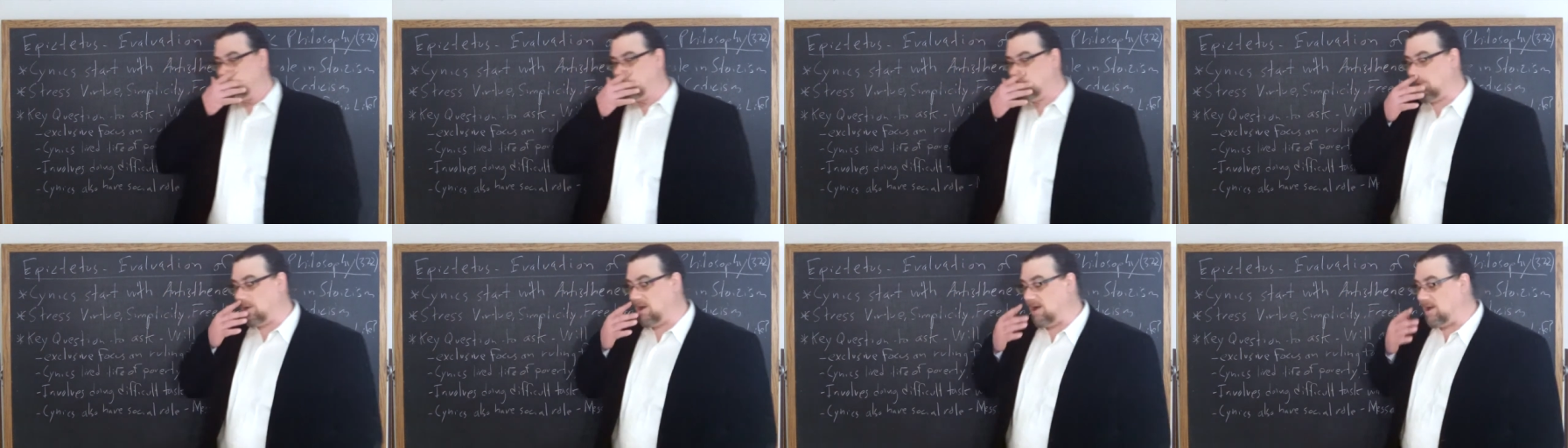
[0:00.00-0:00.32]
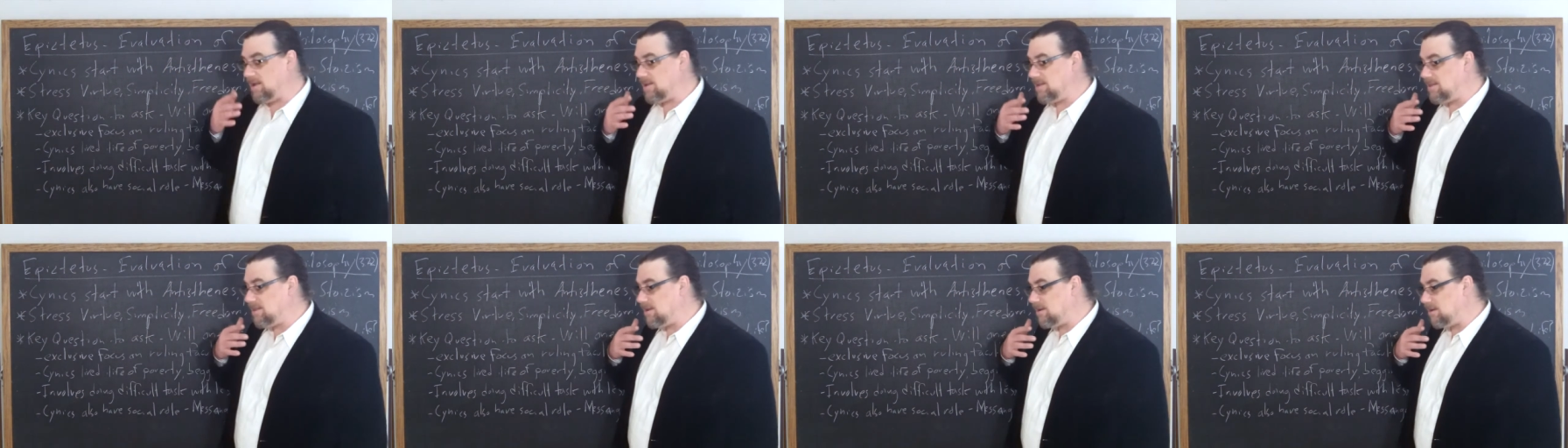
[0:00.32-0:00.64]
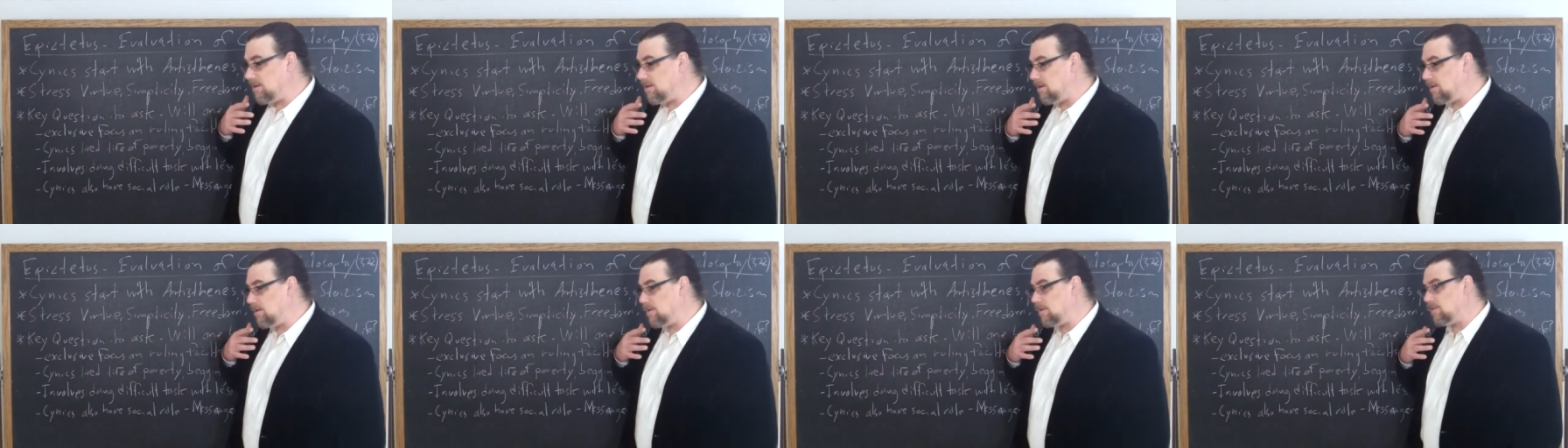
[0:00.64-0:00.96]
But
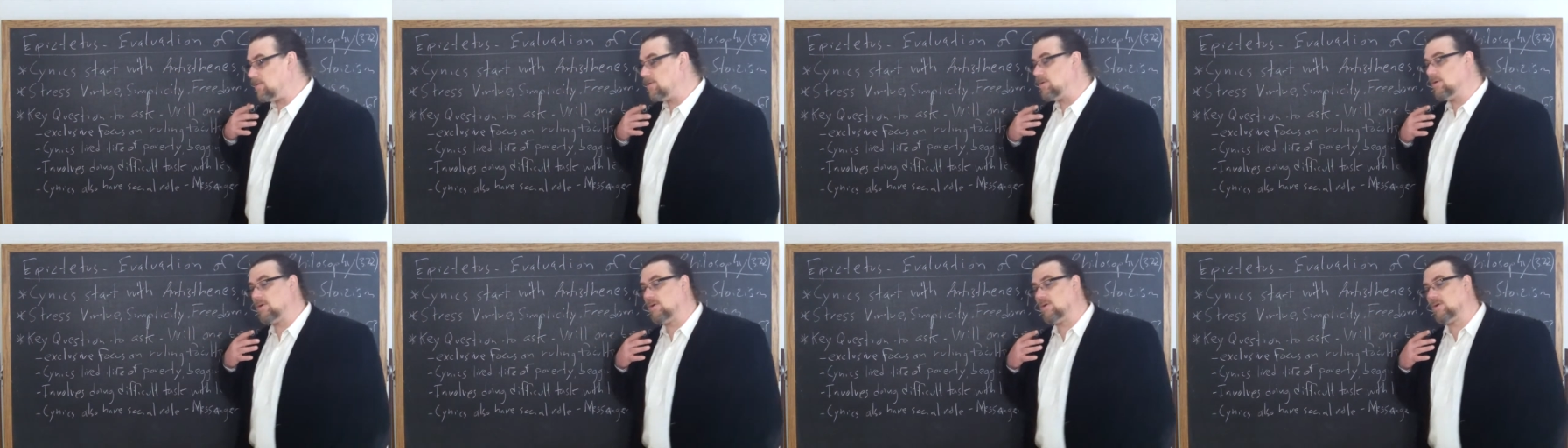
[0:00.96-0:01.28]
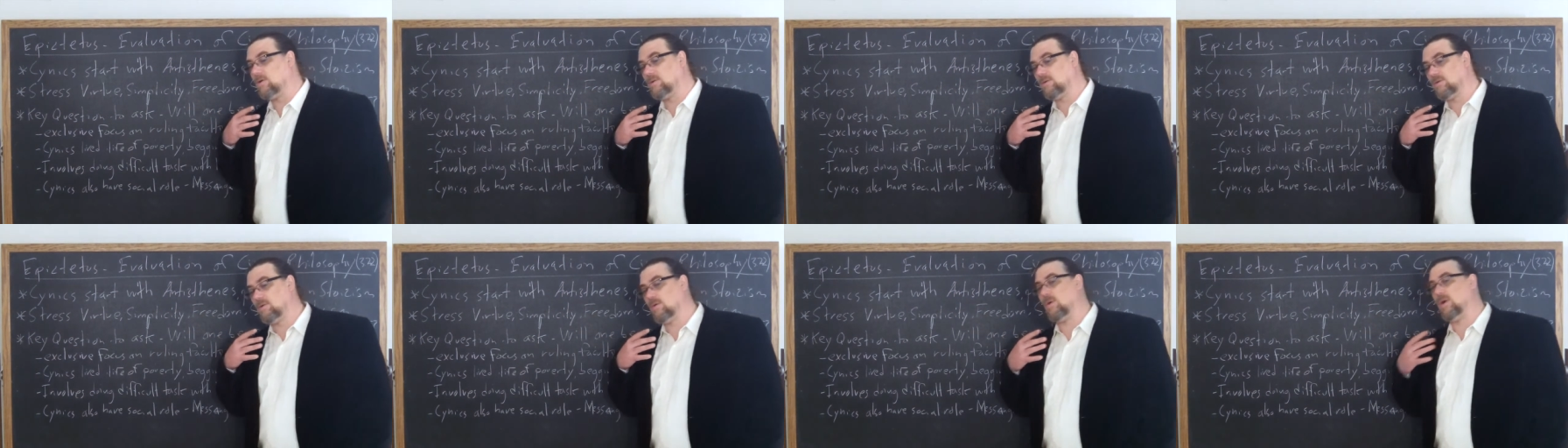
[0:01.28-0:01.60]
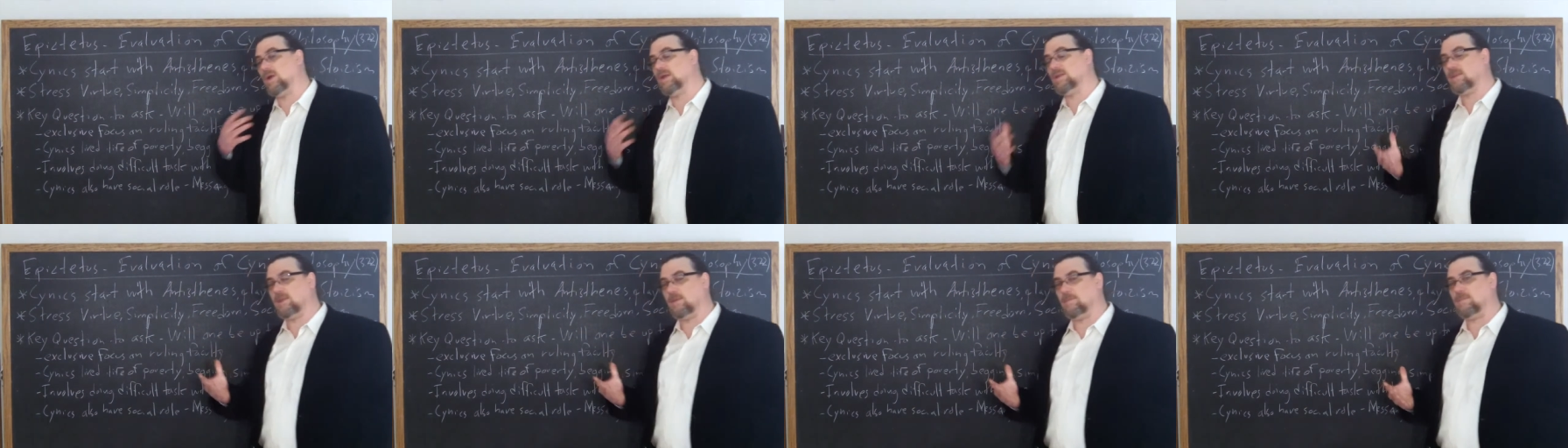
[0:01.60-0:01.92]
they're, they're
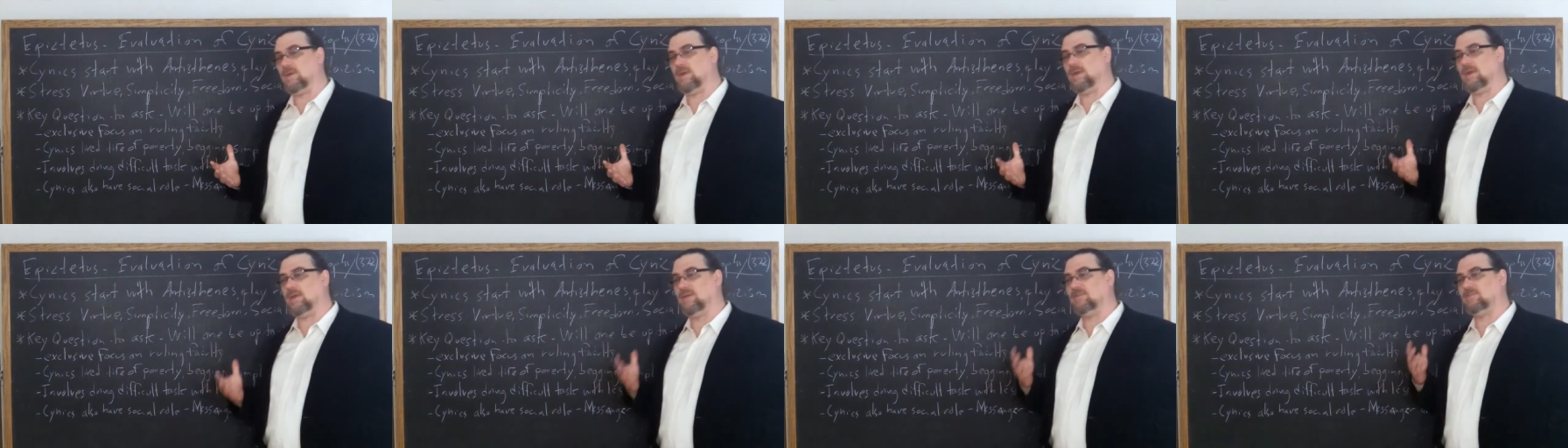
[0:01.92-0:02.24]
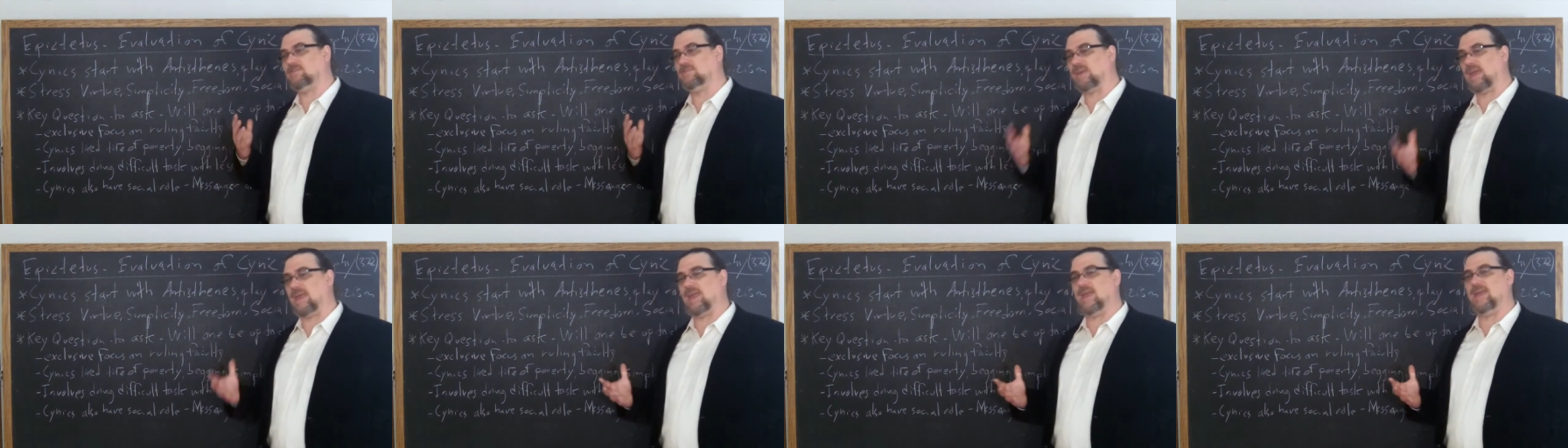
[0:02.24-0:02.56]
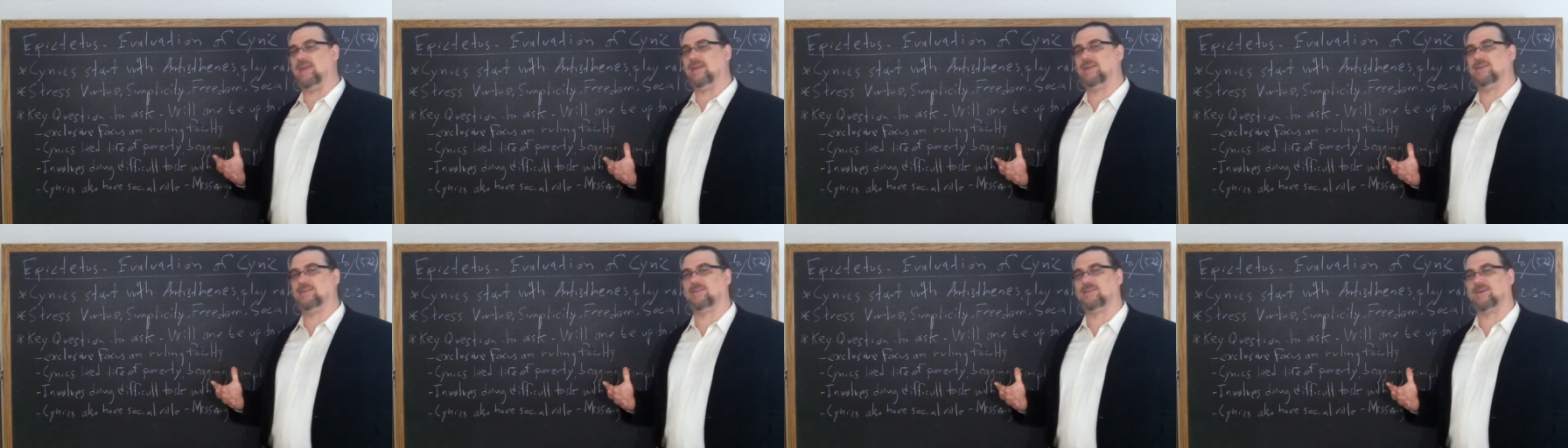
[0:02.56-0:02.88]
going to be
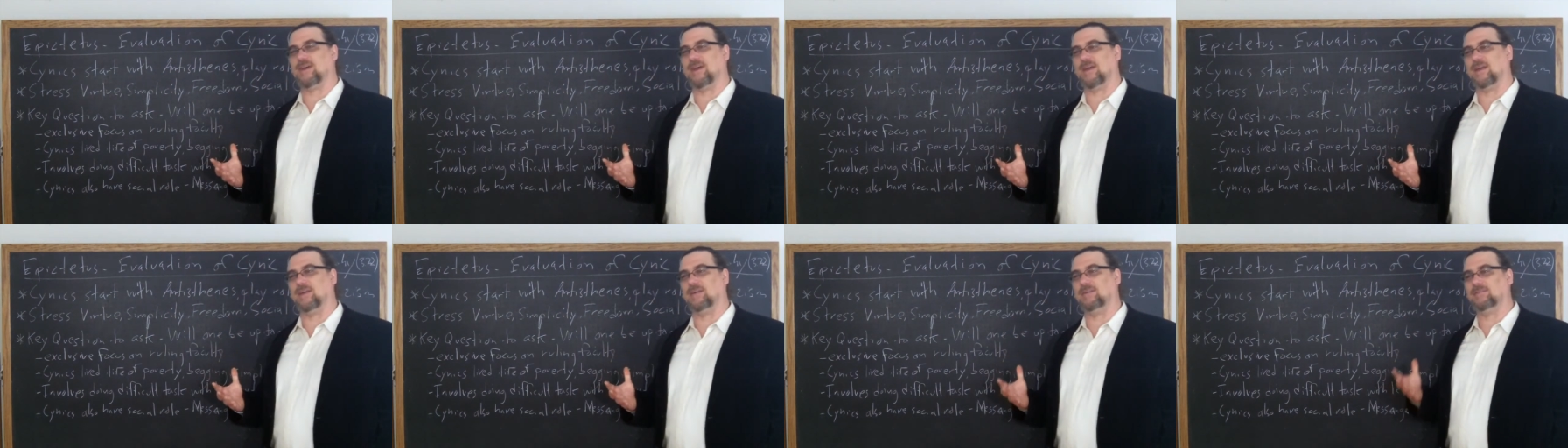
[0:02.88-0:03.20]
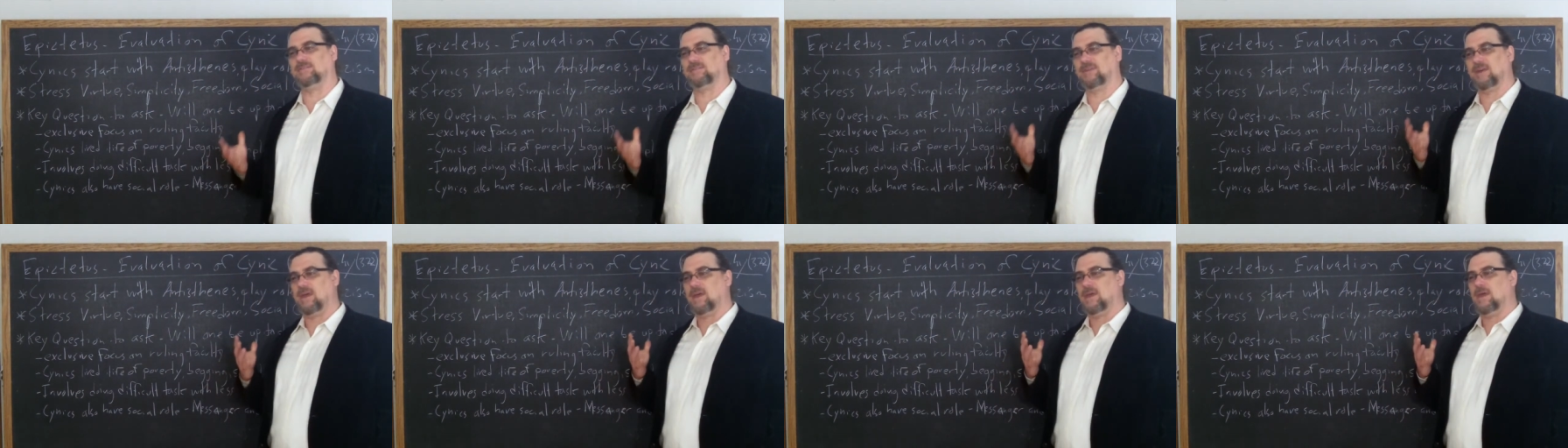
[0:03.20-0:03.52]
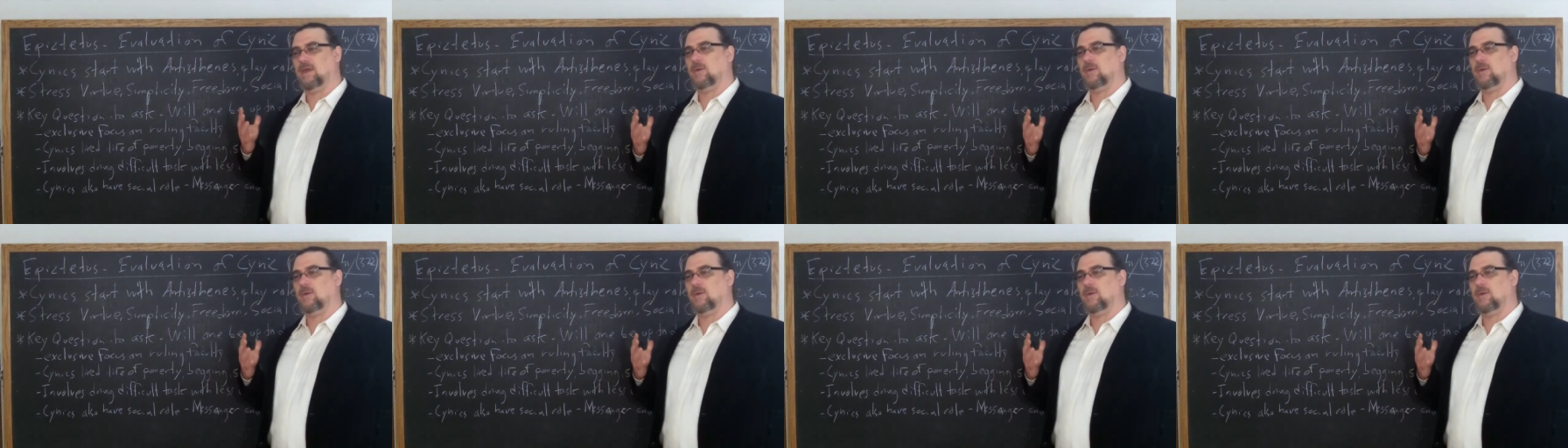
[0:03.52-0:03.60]
saying things